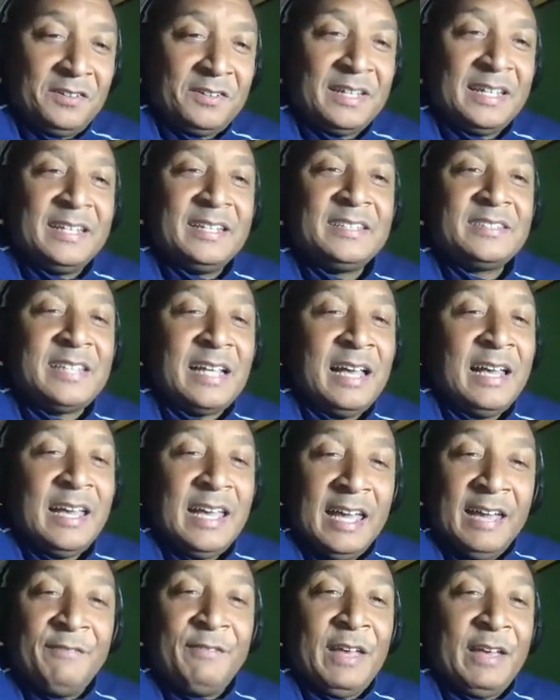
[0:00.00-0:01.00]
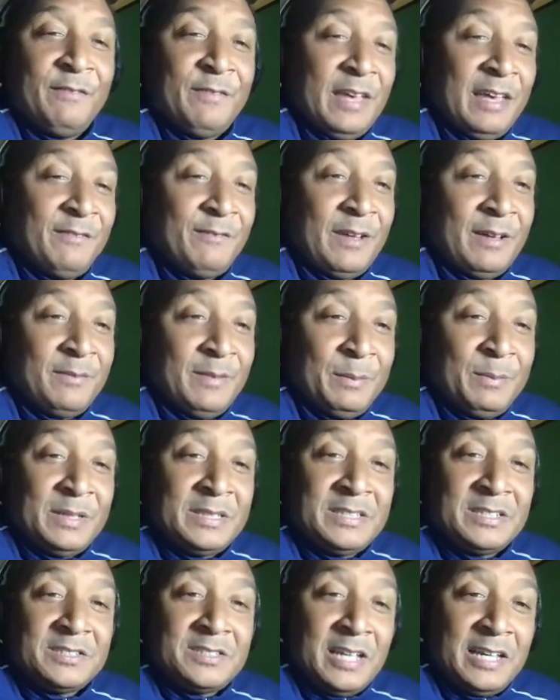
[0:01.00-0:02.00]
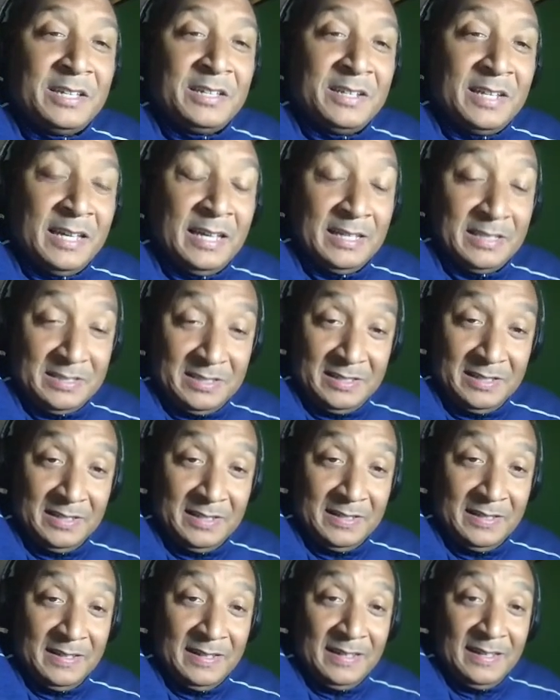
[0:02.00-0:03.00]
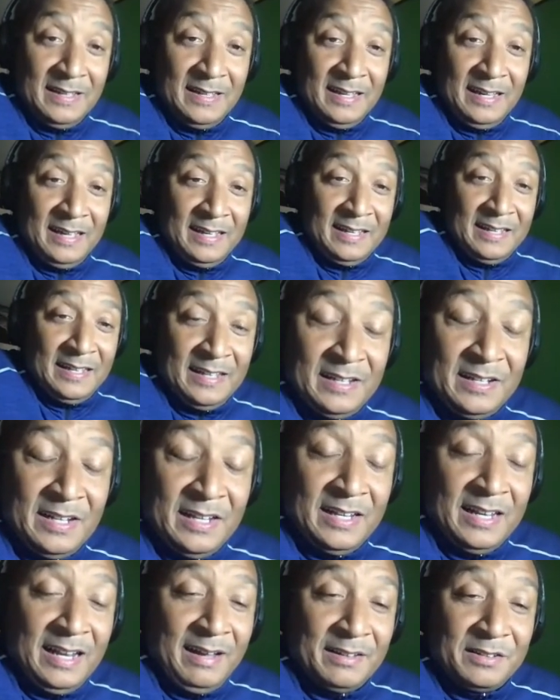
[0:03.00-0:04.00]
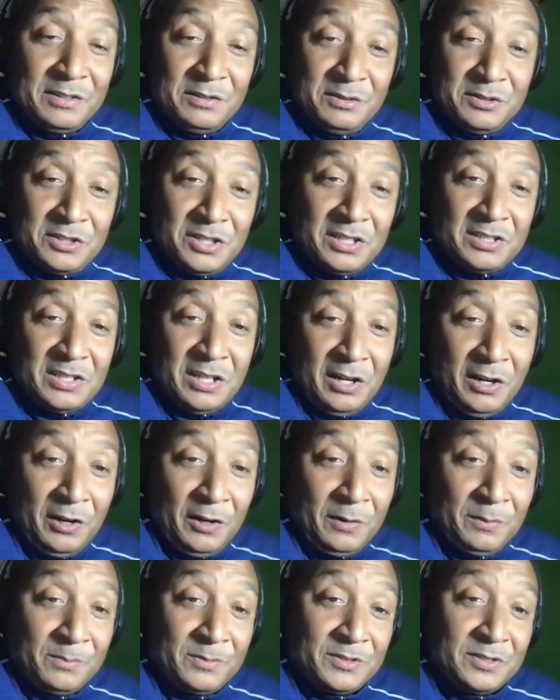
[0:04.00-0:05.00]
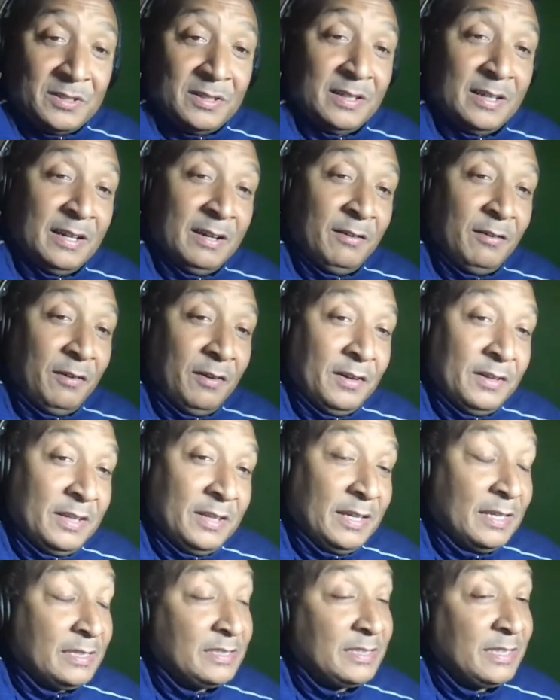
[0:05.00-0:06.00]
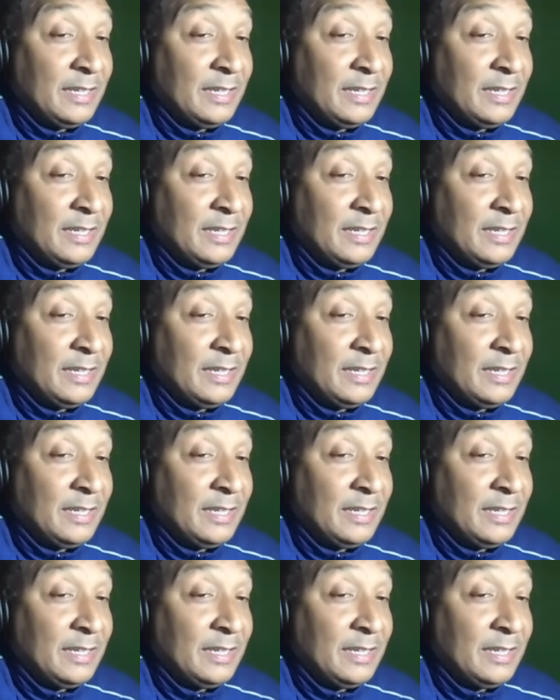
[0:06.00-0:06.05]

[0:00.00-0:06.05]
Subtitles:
They didn't stop. If let me just tell you this, and I'll use your terms on this.